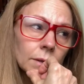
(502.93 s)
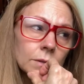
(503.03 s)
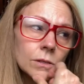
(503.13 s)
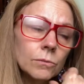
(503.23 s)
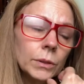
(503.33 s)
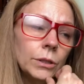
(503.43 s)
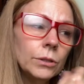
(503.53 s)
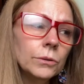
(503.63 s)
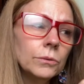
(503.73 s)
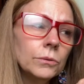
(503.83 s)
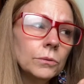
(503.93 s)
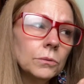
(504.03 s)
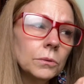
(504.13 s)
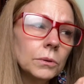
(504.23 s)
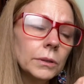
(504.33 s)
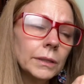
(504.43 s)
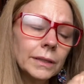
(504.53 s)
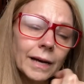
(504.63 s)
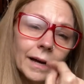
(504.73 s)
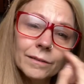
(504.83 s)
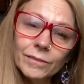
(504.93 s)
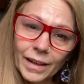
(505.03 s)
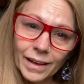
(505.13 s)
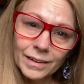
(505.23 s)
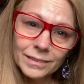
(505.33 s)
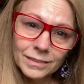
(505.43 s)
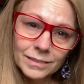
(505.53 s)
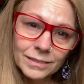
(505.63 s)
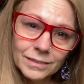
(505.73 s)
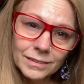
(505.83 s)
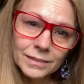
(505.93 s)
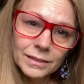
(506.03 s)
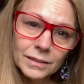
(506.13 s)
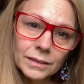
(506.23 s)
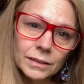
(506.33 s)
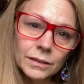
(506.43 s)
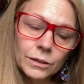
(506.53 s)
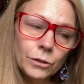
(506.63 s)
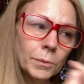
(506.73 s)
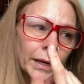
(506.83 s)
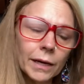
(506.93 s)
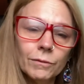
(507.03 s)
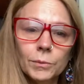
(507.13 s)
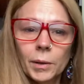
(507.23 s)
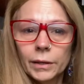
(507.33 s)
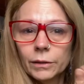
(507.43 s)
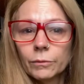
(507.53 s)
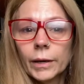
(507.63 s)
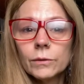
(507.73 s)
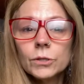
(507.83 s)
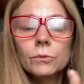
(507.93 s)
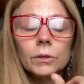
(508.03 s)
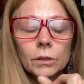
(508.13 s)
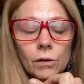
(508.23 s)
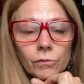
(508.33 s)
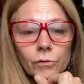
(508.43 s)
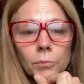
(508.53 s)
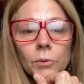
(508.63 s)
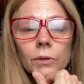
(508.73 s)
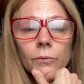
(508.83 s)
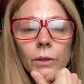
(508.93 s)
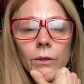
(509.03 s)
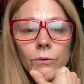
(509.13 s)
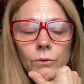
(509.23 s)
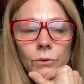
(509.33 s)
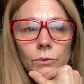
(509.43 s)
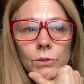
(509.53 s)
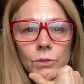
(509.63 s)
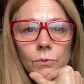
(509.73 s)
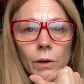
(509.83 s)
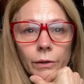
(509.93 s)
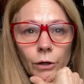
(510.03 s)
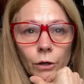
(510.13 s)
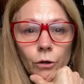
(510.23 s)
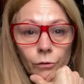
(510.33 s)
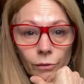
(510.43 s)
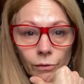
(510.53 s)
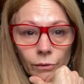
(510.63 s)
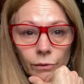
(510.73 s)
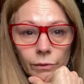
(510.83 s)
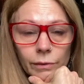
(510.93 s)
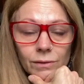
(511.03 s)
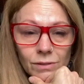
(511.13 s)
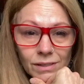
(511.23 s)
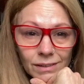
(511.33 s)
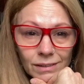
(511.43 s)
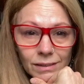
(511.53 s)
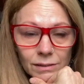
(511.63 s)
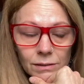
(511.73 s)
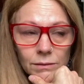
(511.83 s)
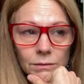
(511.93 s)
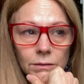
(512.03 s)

So when you get out of that. You make everybody around you uncomfortable, and what you do is you unearth their sickness.